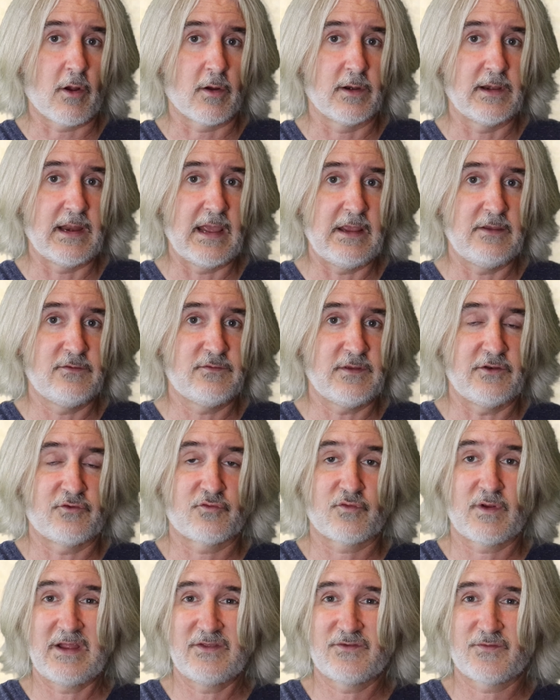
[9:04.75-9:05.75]
RNAs and
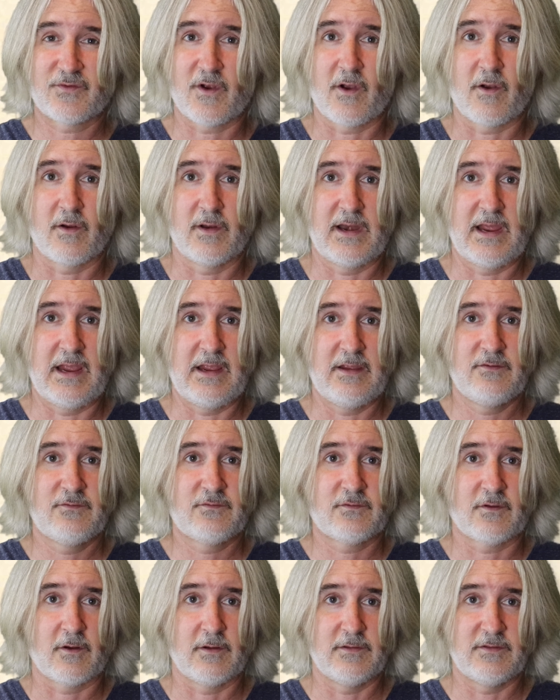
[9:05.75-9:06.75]
transfer
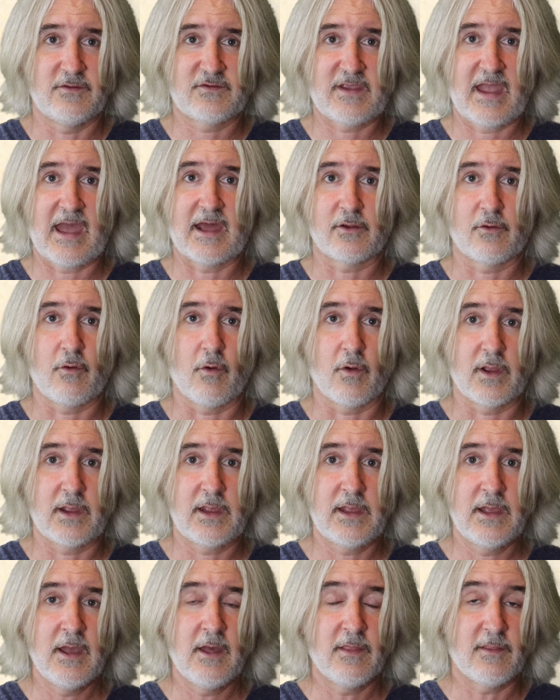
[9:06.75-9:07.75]
RNAs are in this
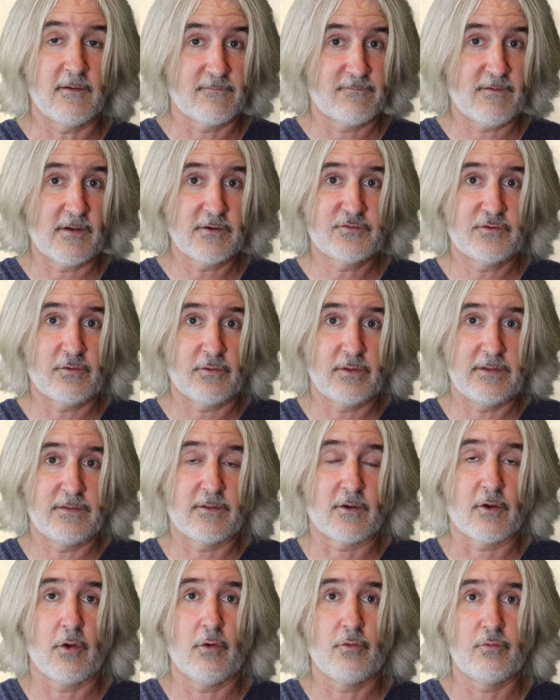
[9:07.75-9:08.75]
category. They're functional in
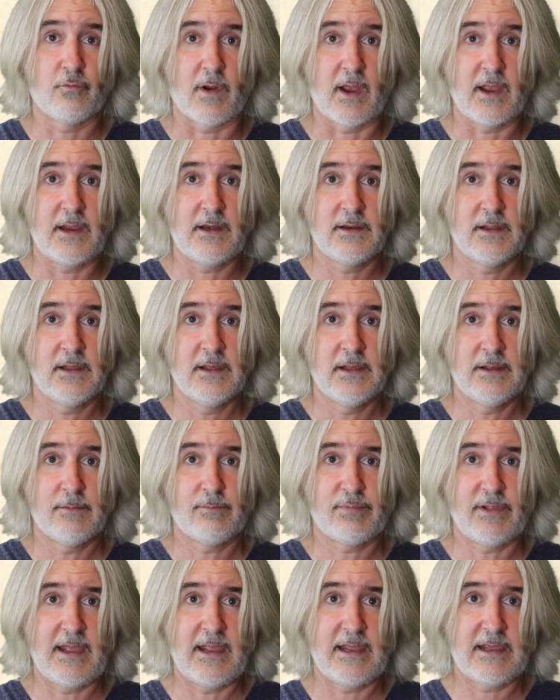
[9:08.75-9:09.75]
their own right,
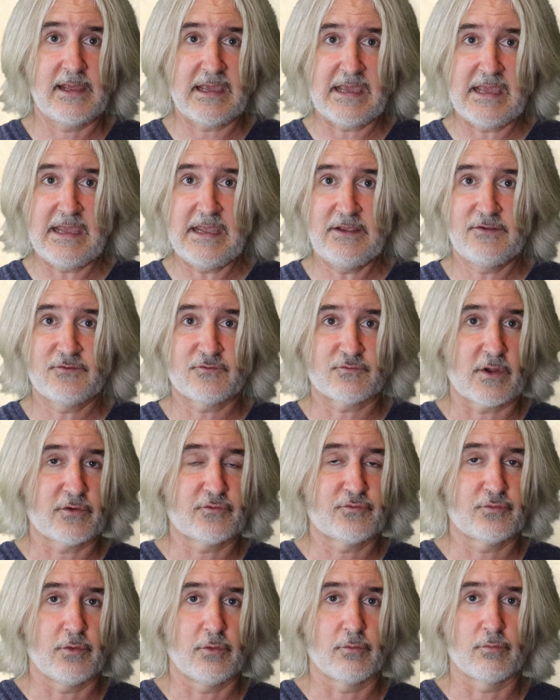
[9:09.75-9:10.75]
playing key
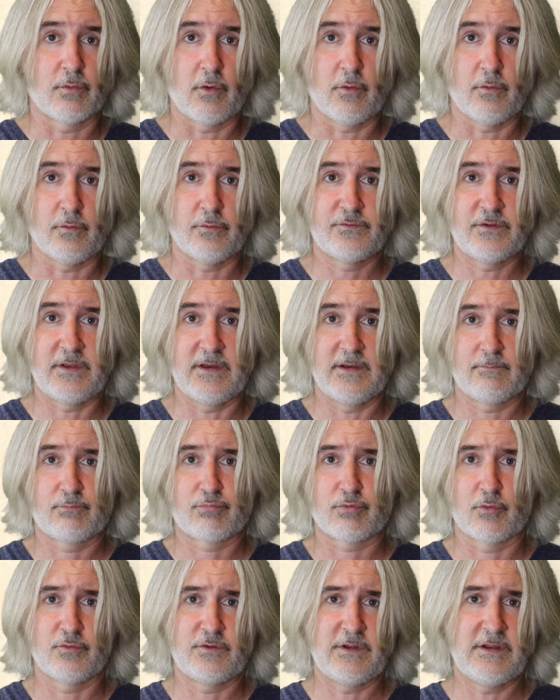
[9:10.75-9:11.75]
structural roles in
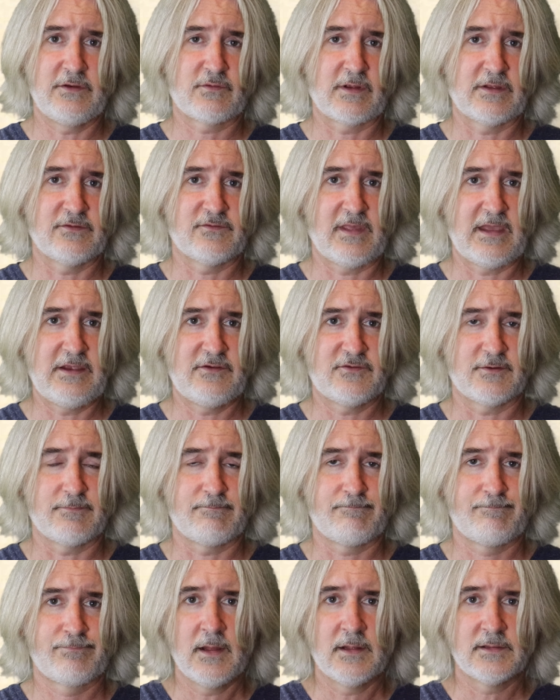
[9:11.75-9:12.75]
protein
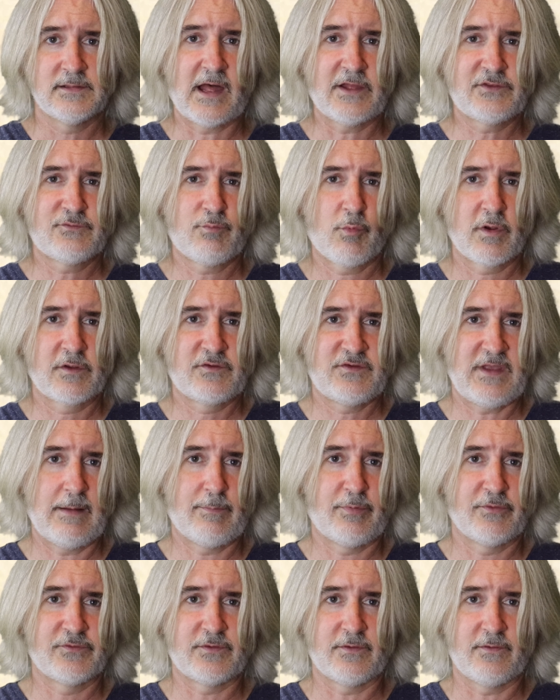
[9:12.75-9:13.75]
translation. Lots more
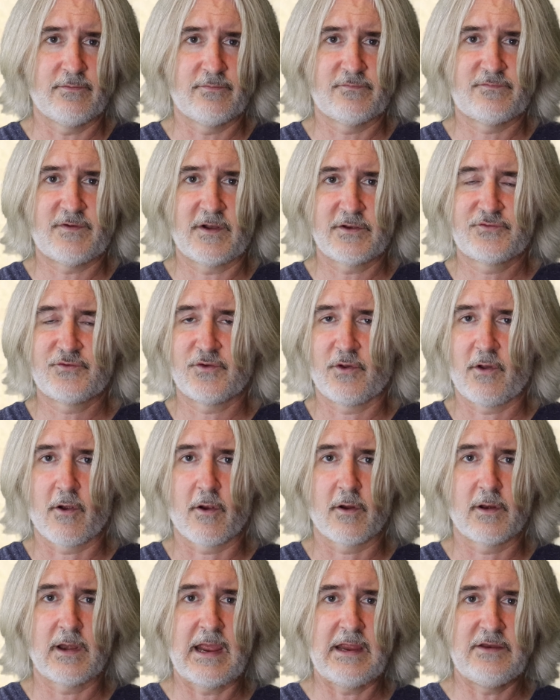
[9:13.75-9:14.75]
examples of functional
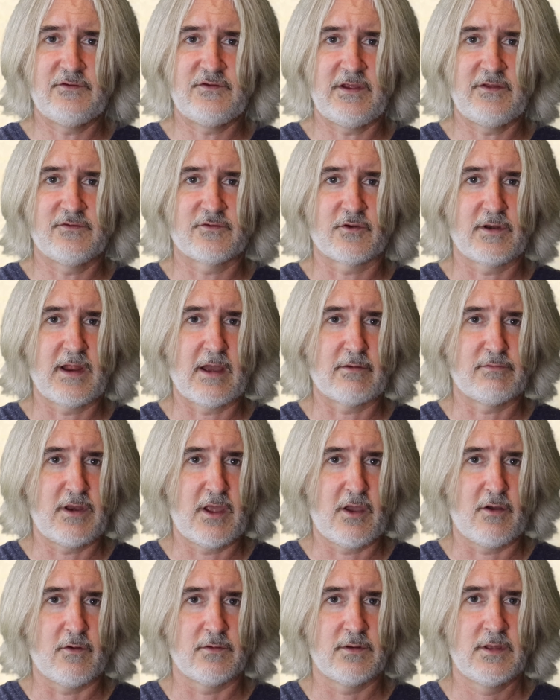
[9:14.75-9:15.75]
RNA genes are now
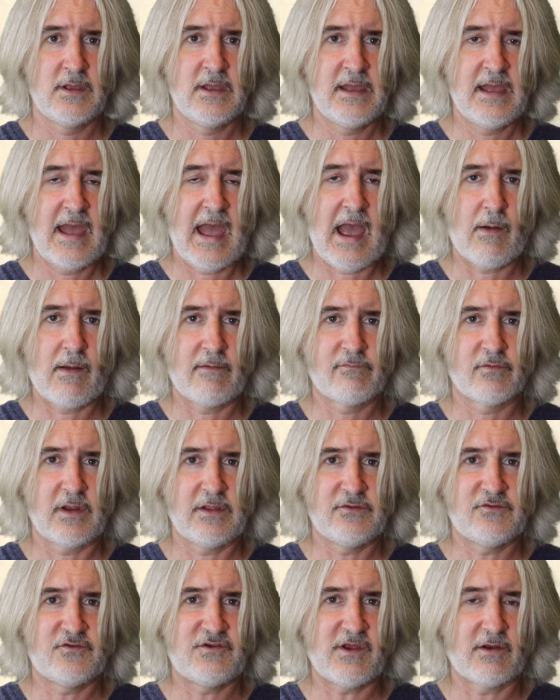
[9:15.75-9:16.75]
known. However,
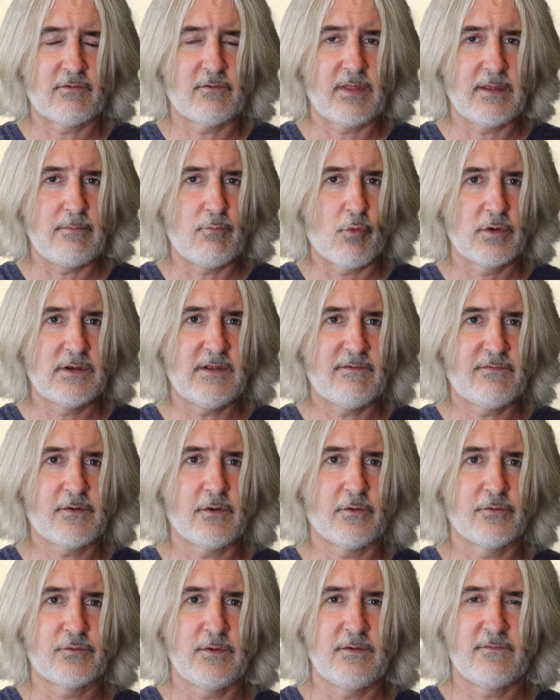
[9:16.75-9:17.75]
it's generally more
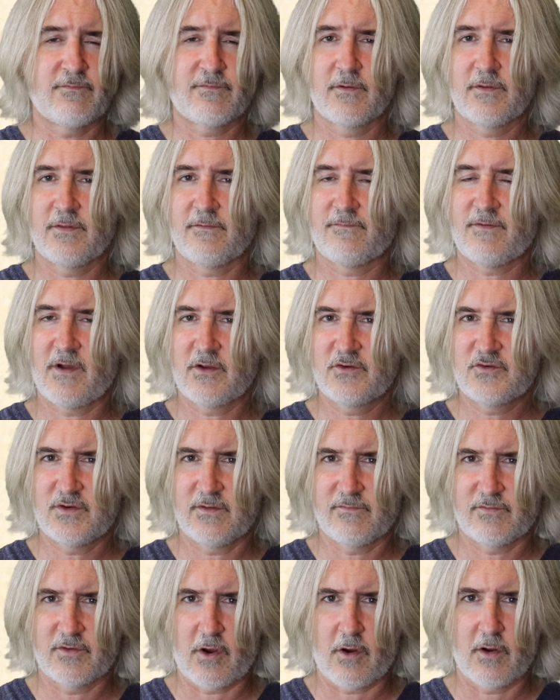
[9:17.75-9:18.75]
difficult to infer the function
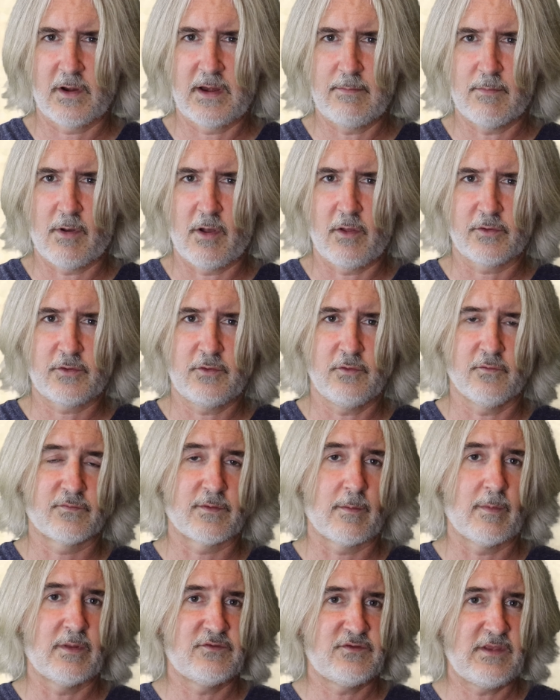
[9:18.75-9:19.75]
of an RNA molecule
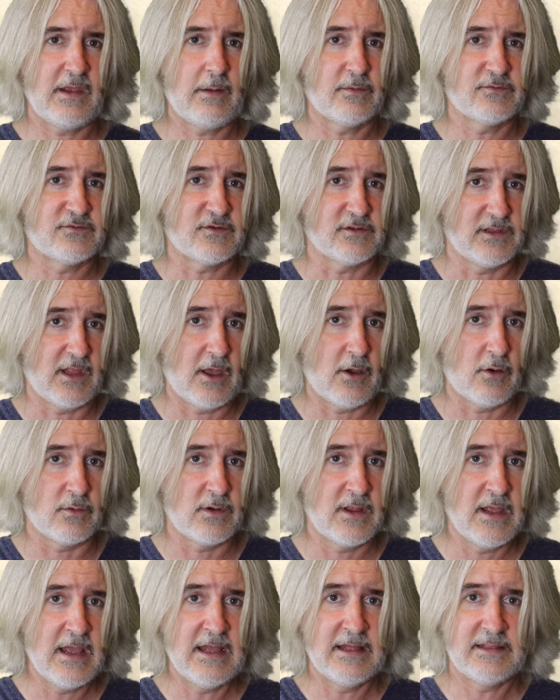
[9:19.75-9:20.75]
from its sequence
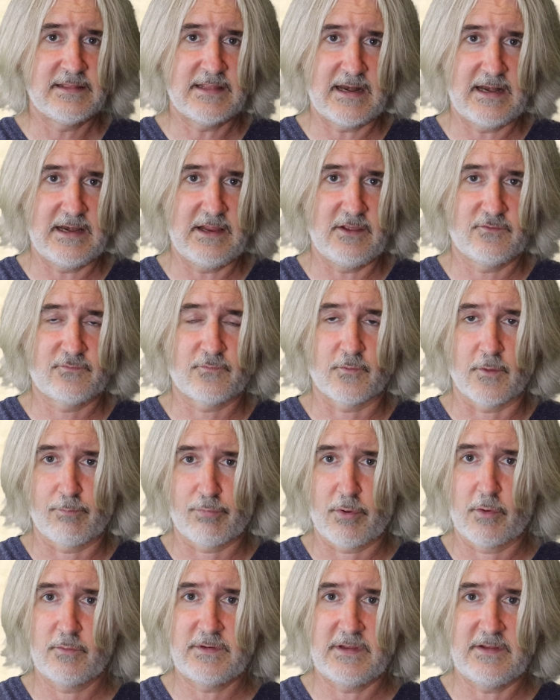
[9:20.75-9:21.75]
alone than it is for a
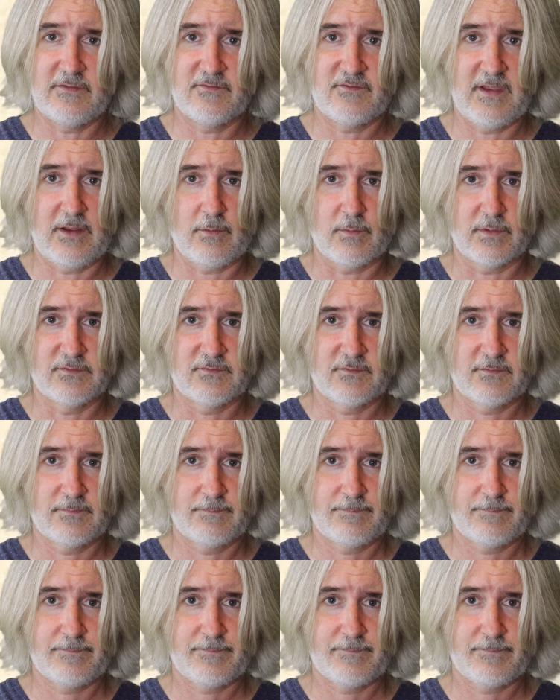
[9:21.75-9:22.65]
protein sequence.